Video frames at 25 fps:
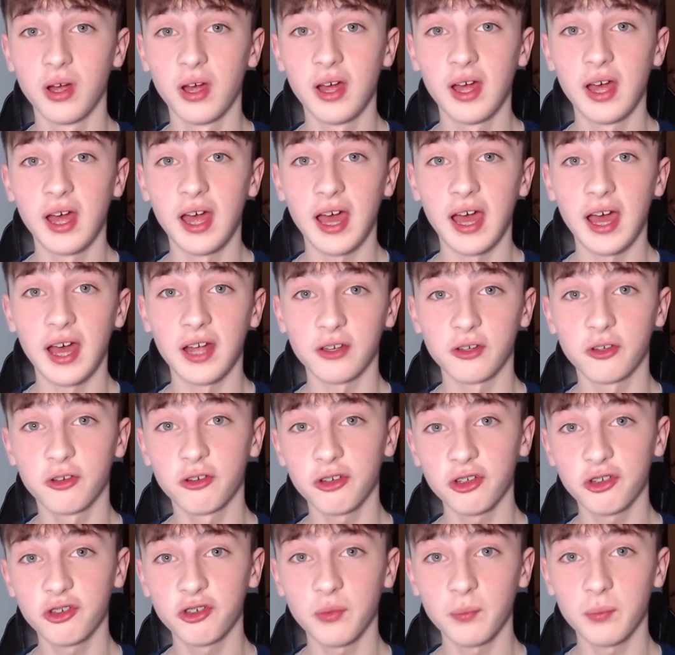and
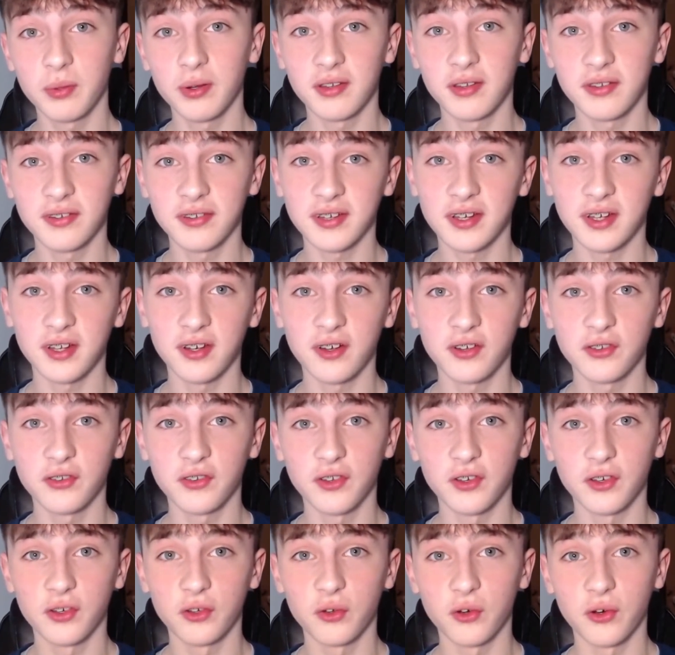Christian Pulisic and
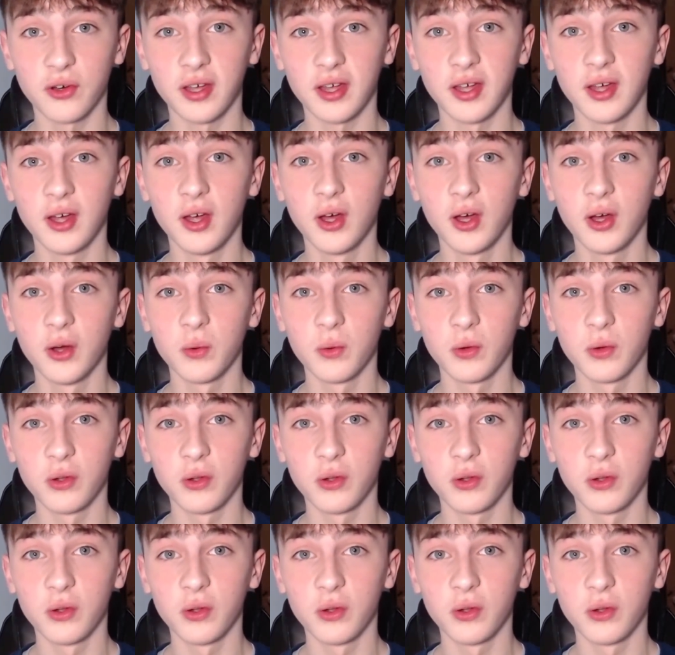Hudson-Odoi were